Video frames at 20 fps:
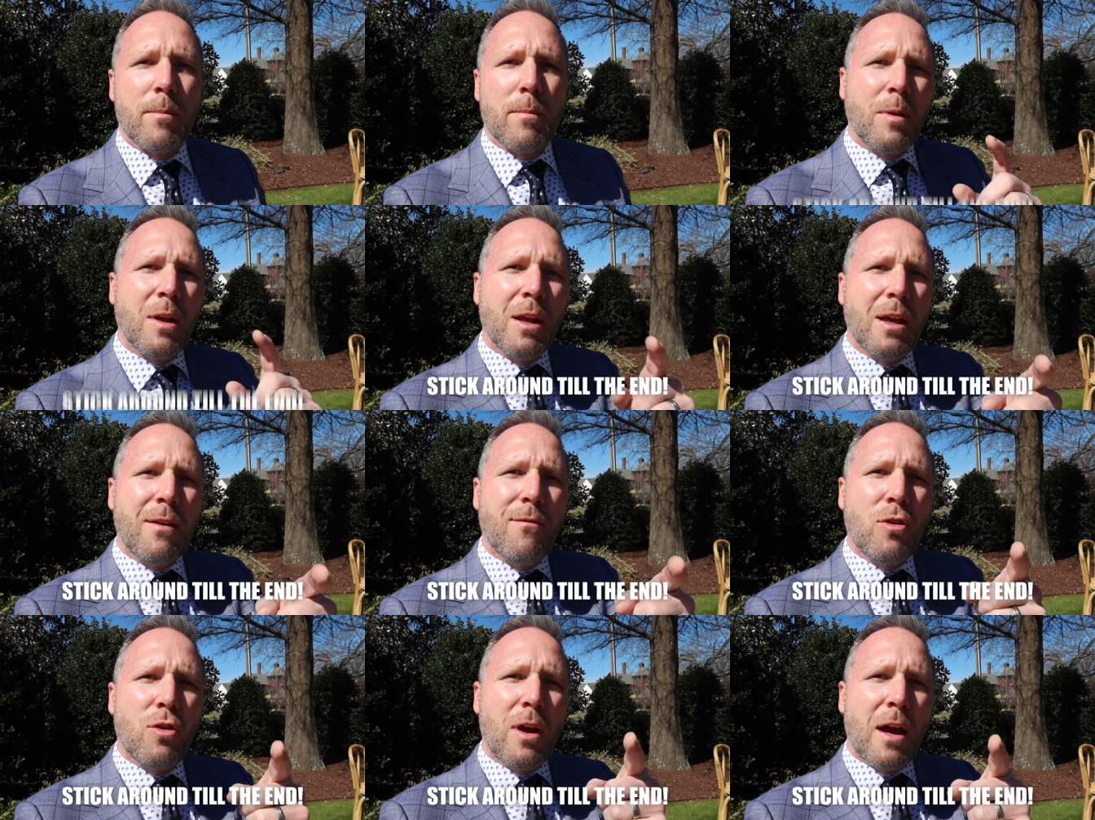I'm gonna
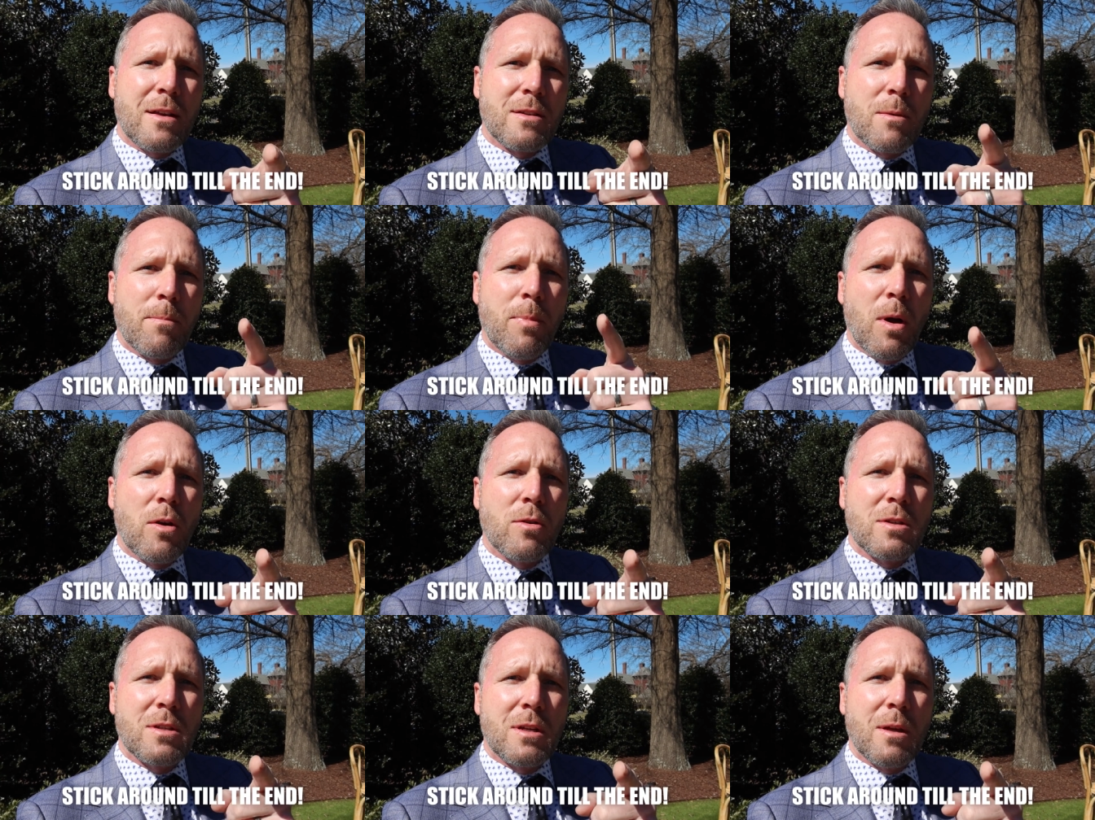give you guys a
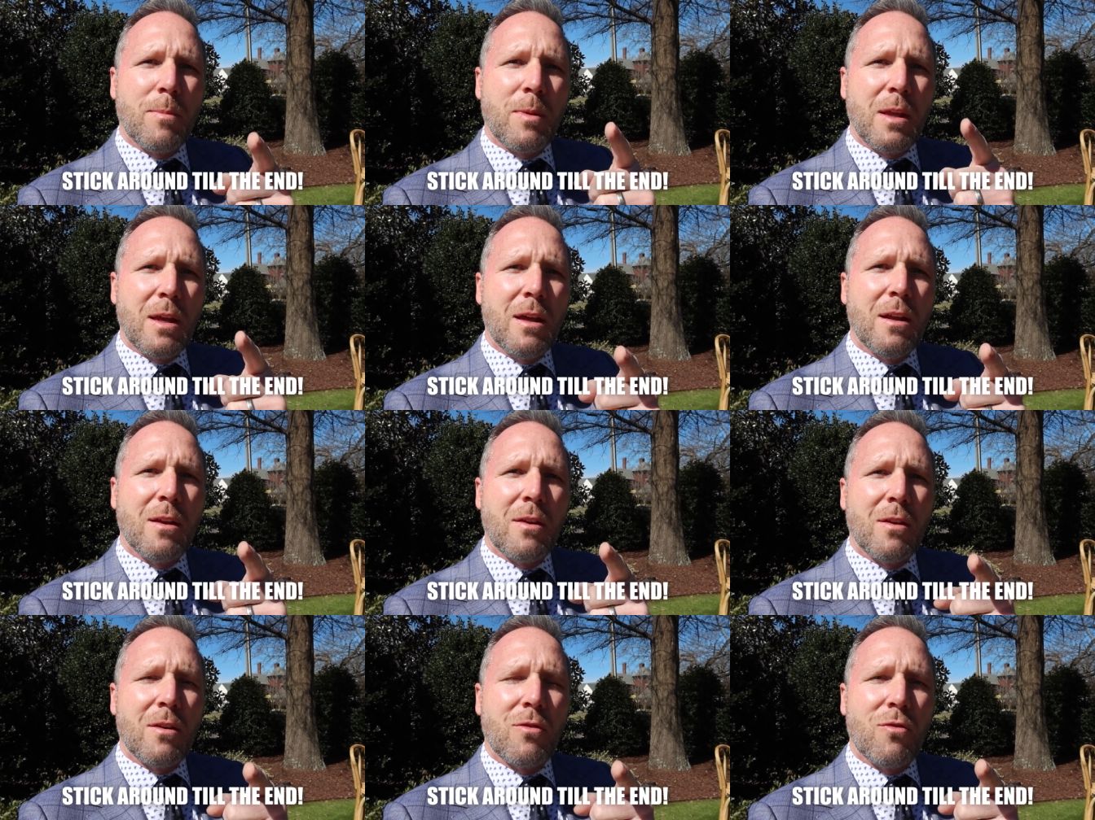bonus tip at the
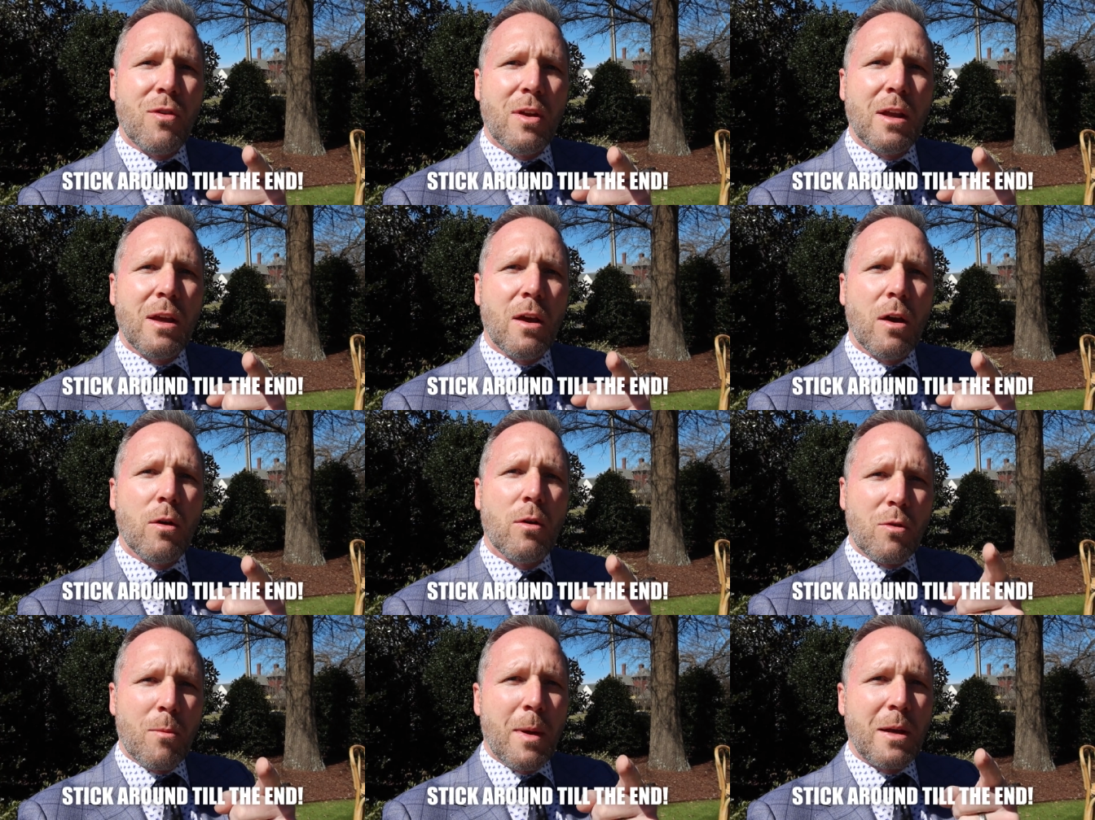end of this
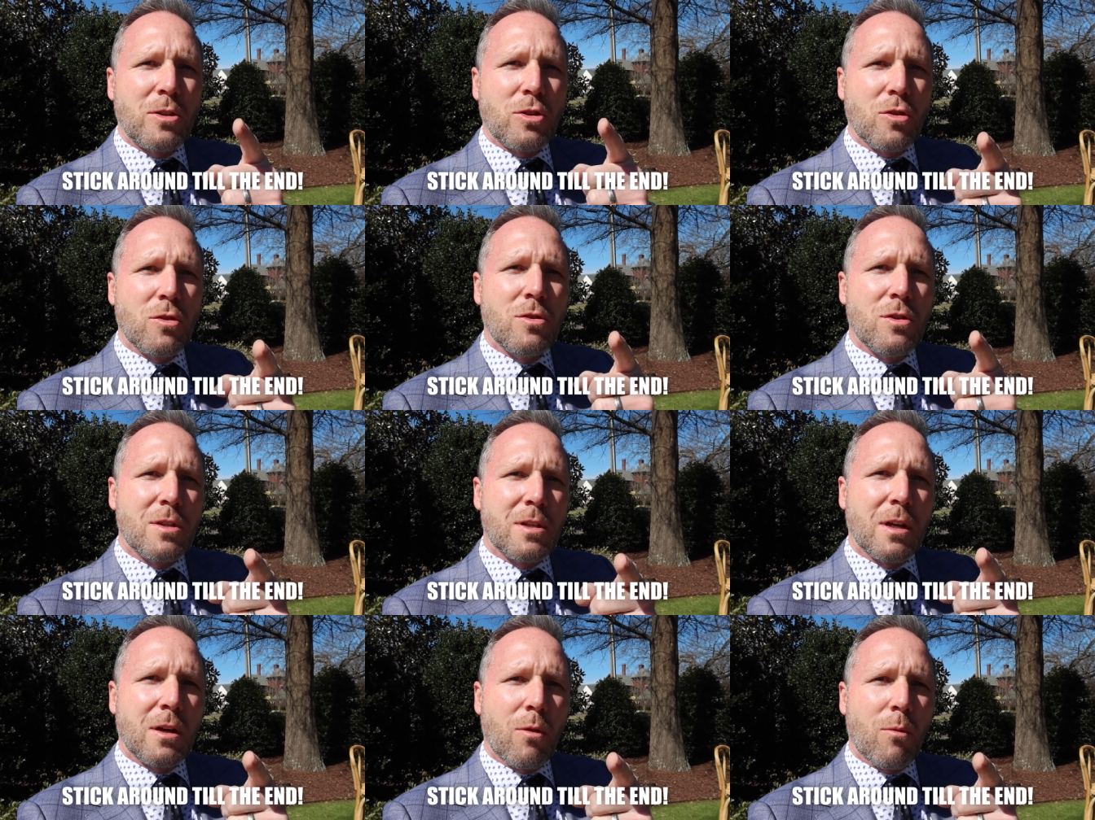video, so make sure
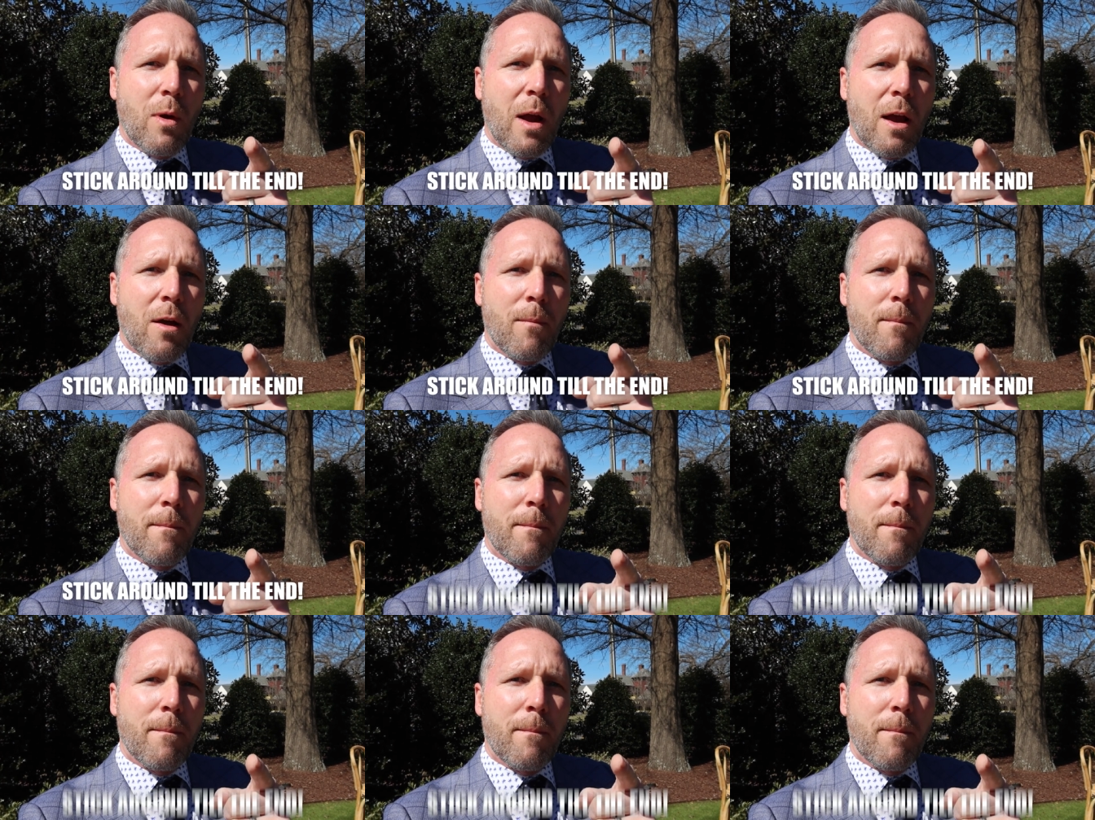you stick around.